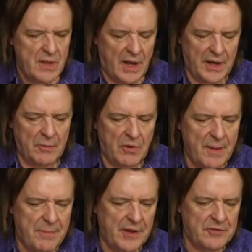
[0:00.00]
an
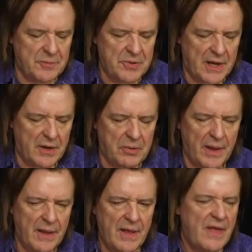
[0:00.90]
upright bass and a piano
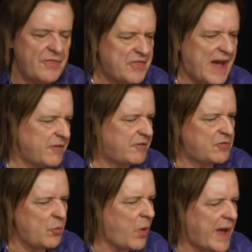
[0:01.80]
player, that's
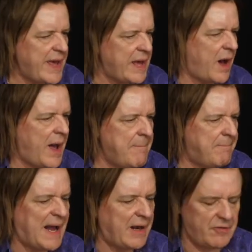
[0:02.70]
the way I
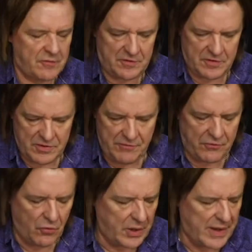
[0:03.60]
balance the
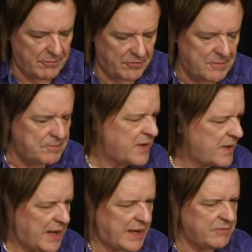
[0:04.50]
four limbs.
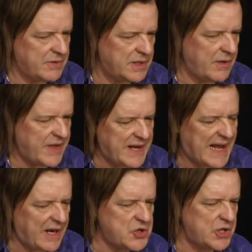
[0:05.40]
And, you know, the
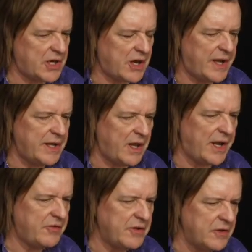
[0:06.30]
analogy that I like to